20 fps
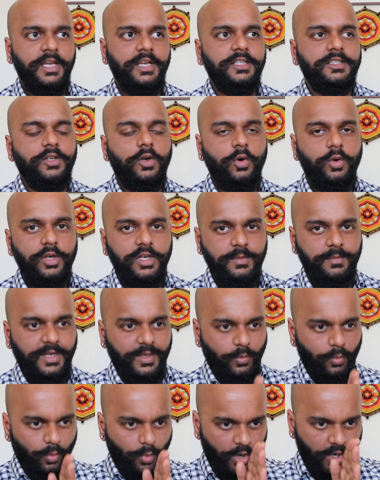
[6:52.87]
it's only by
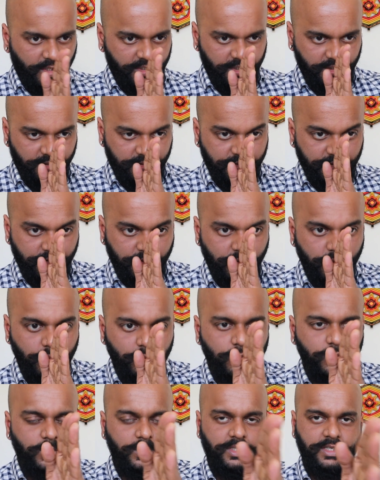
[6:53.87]
walking
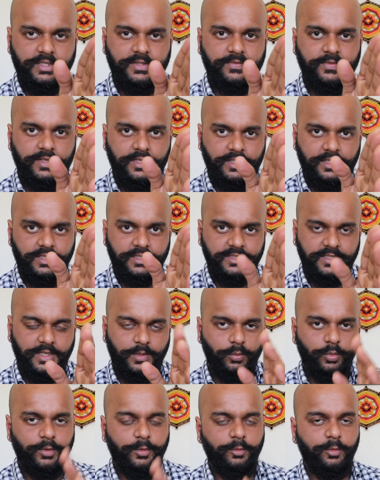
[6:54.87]
through these feelings
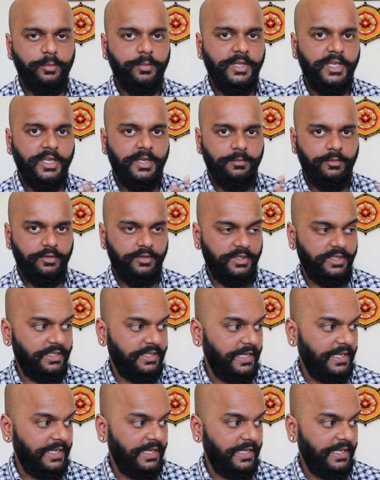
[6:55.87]
that we will be able to